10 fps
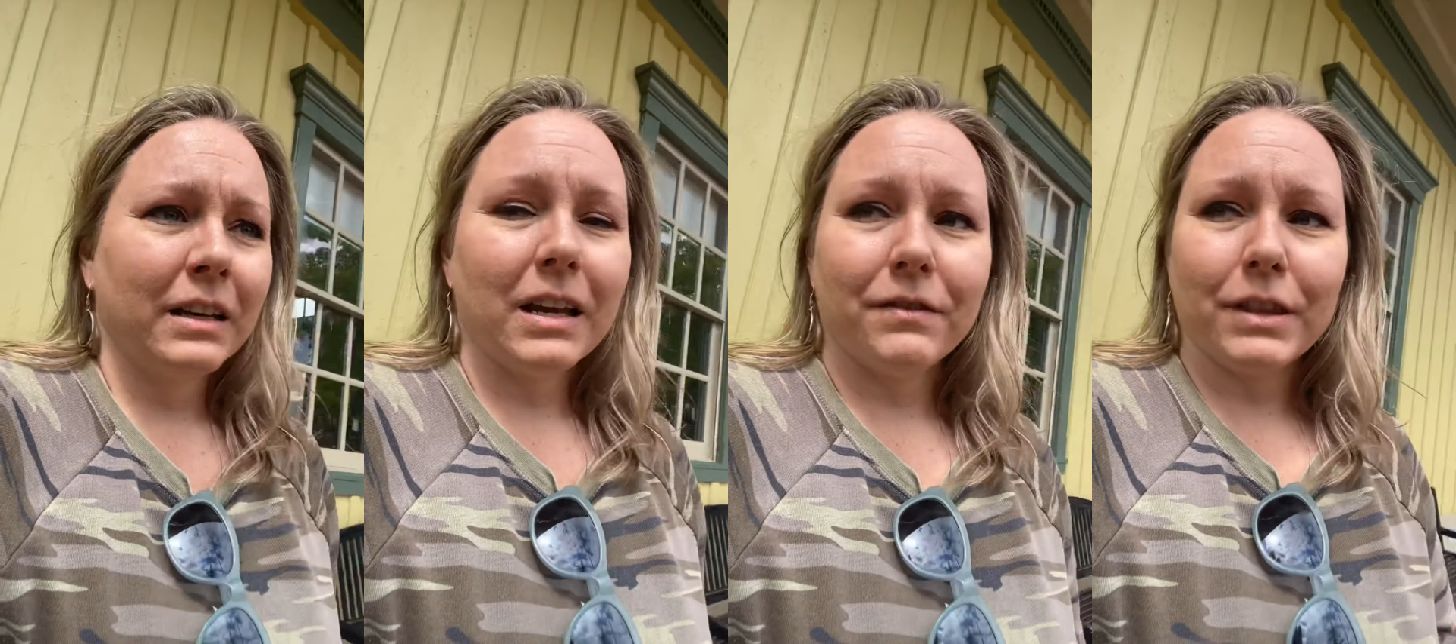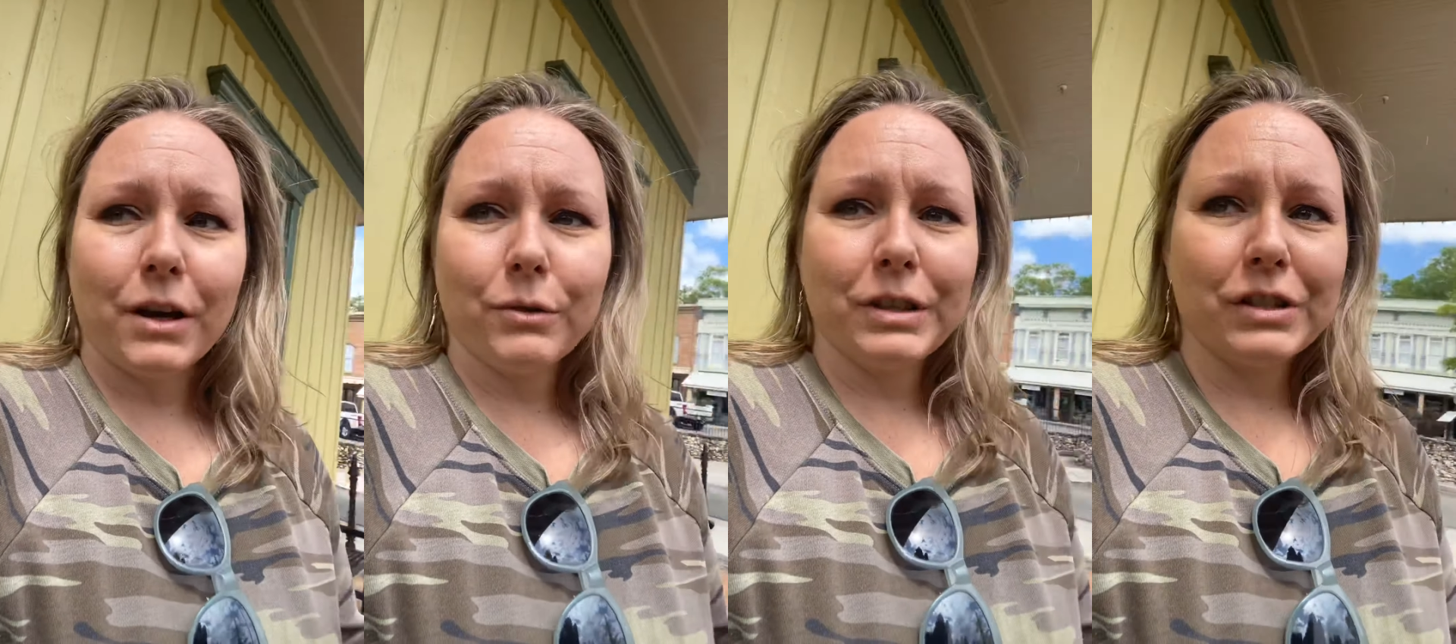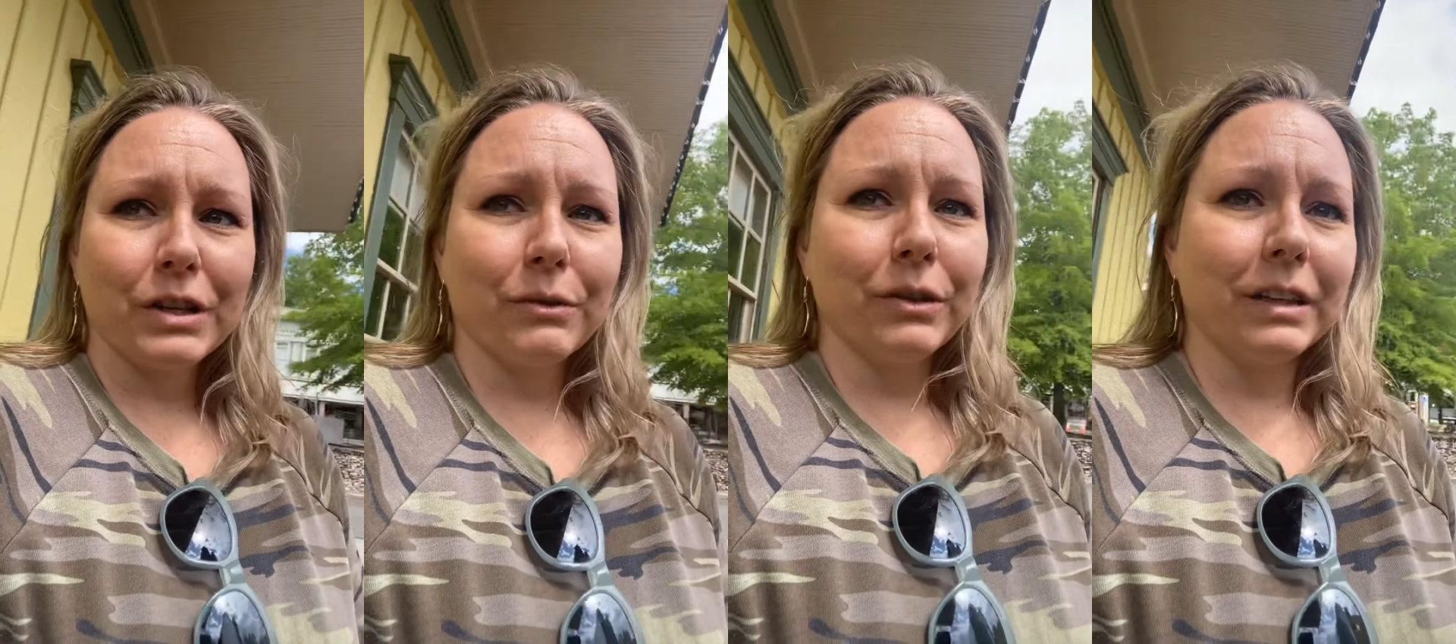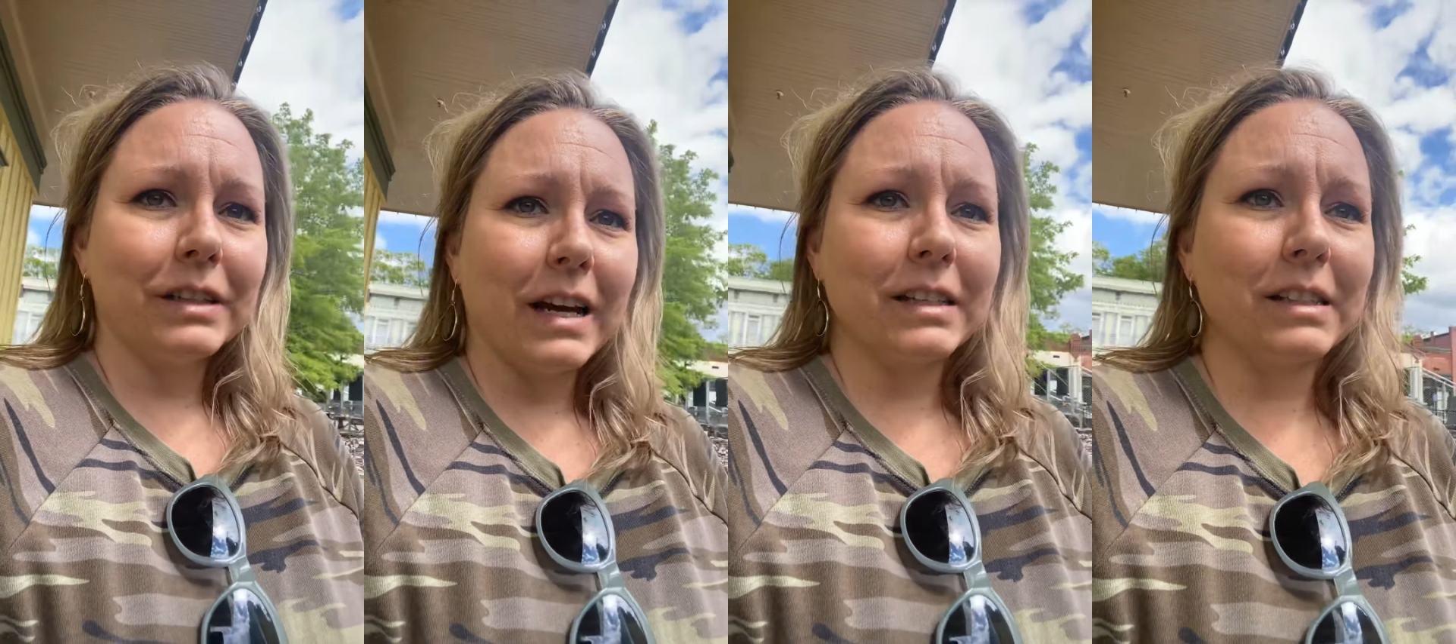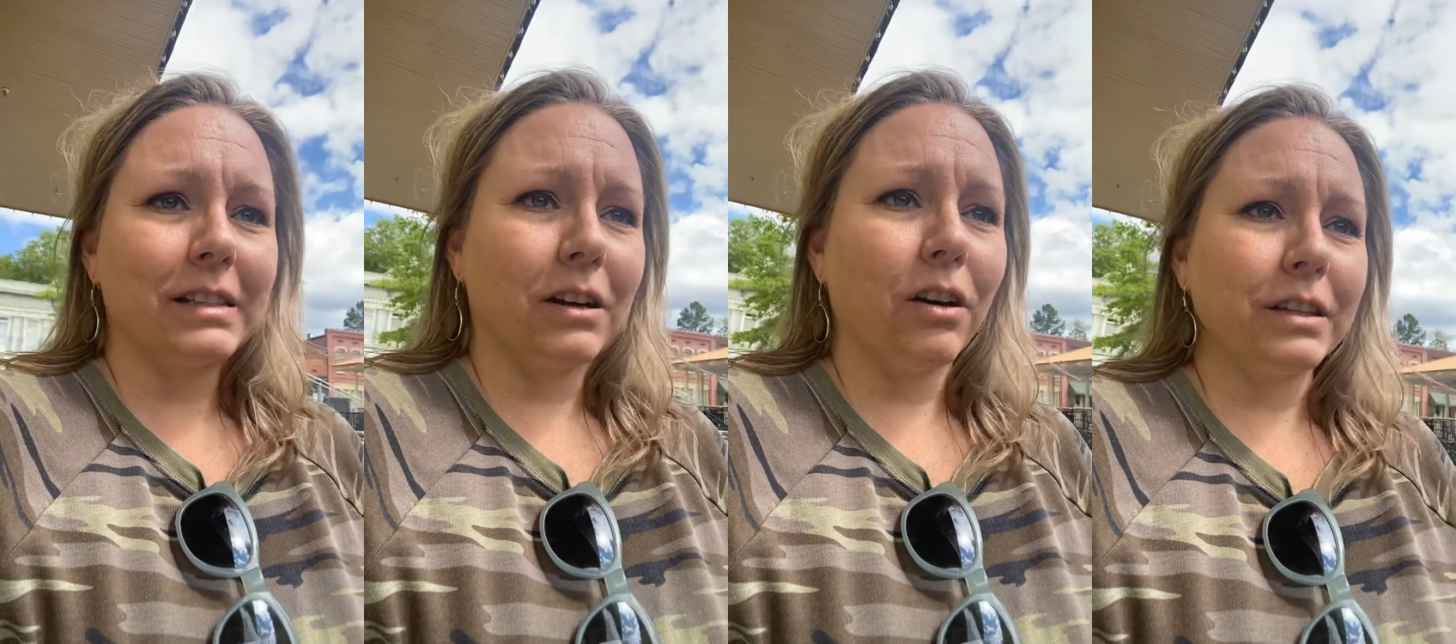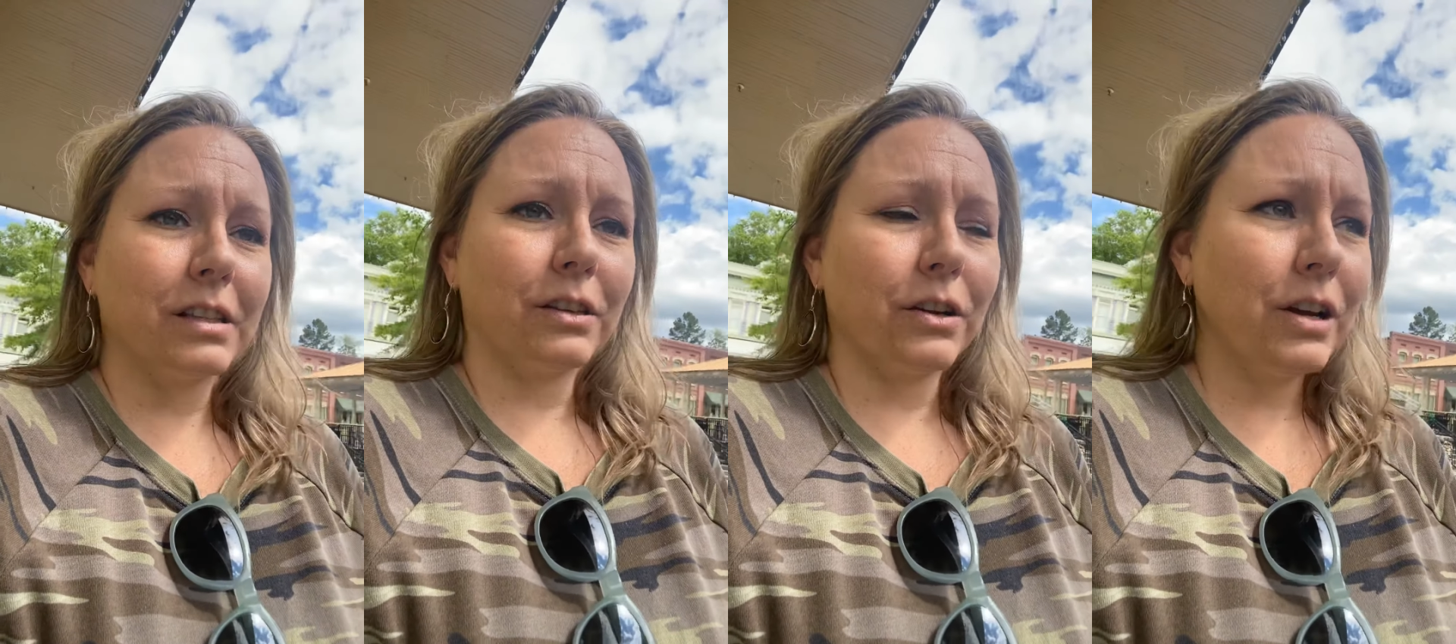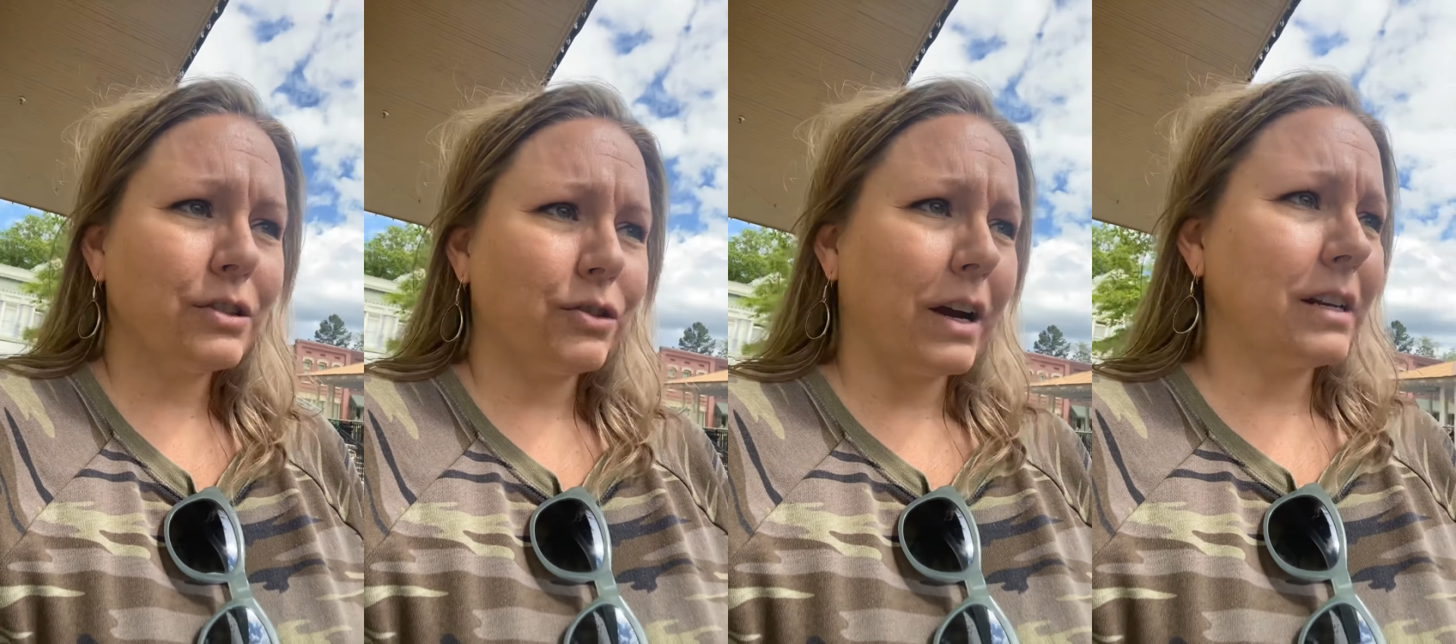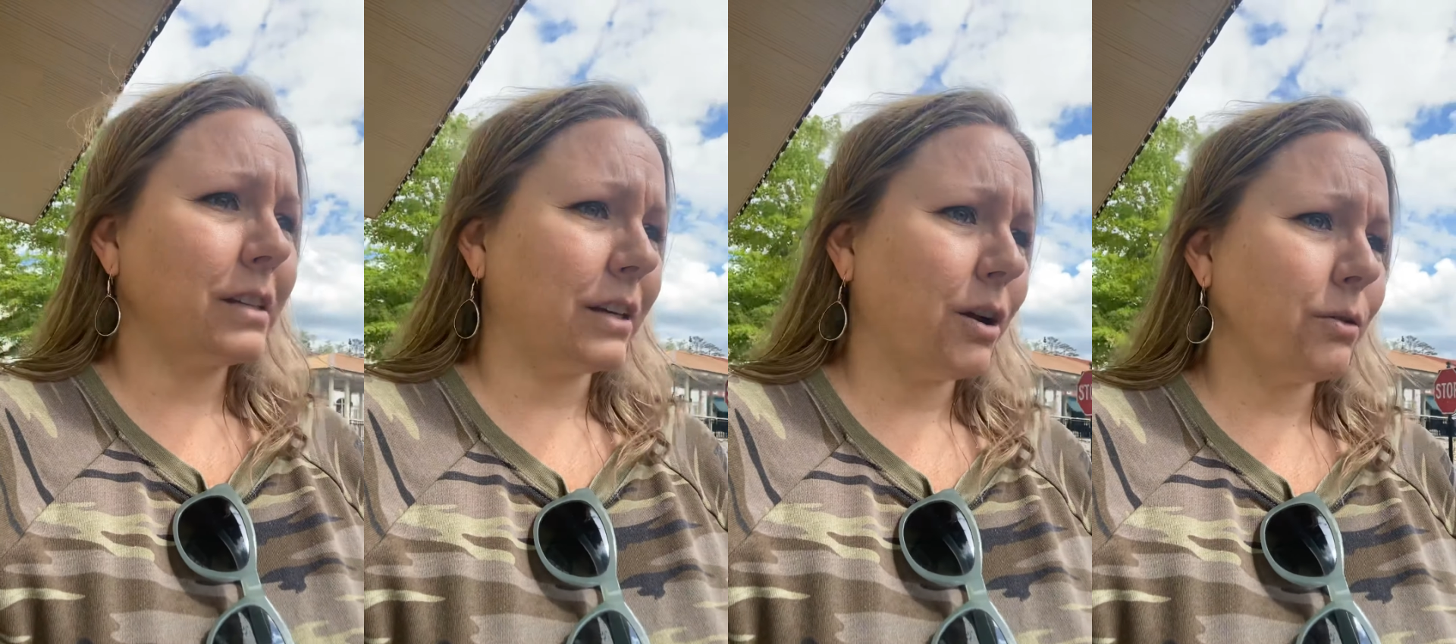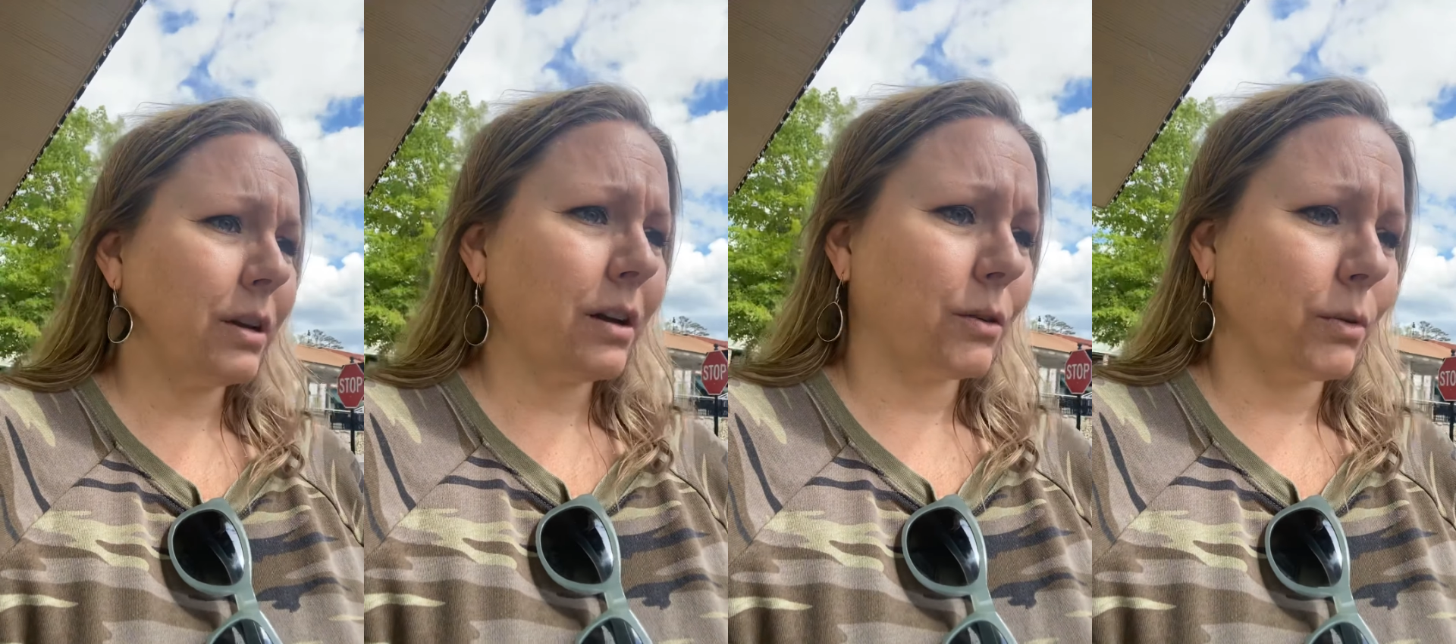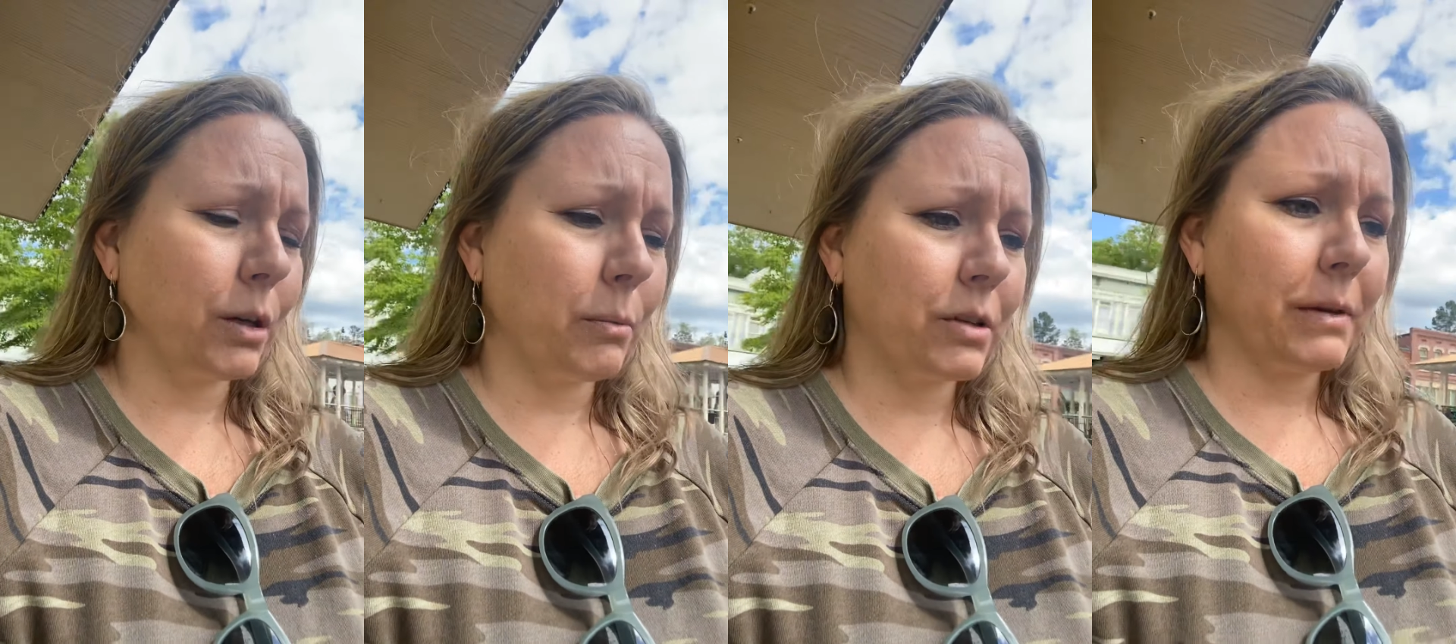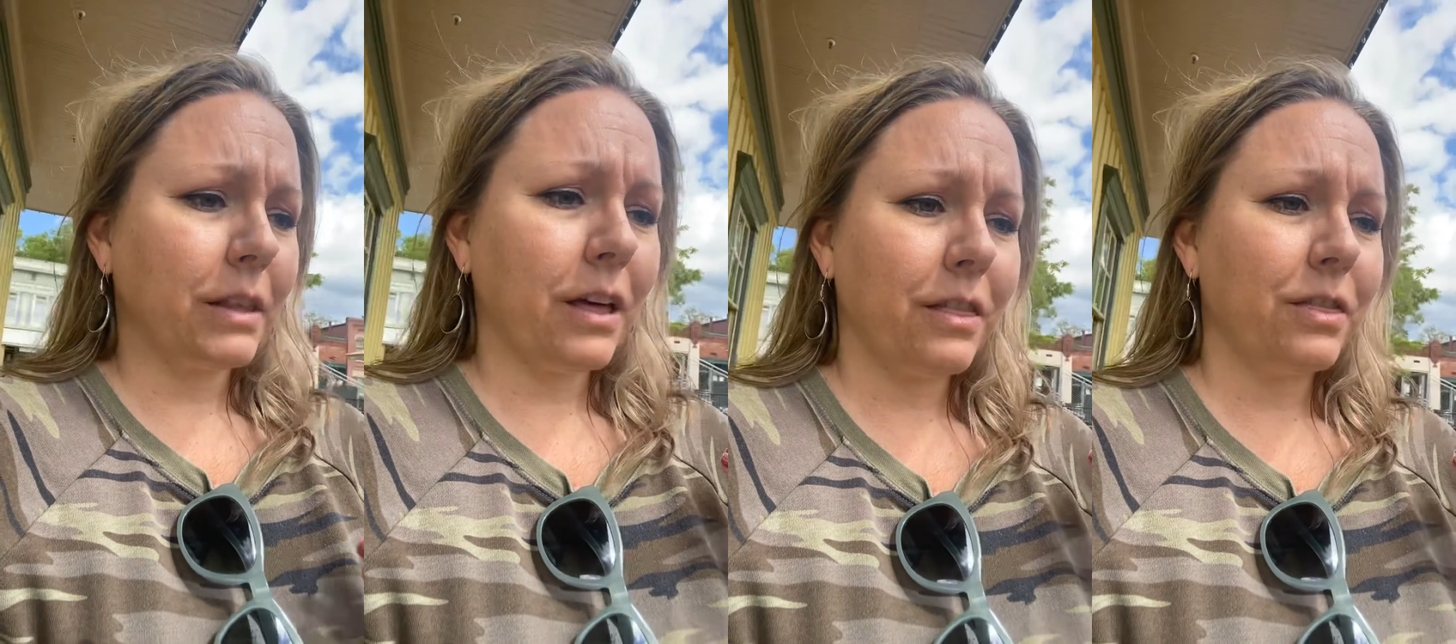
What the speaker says: even though the general and the Texas and all these other trains, the Yonah, the William R. Smith,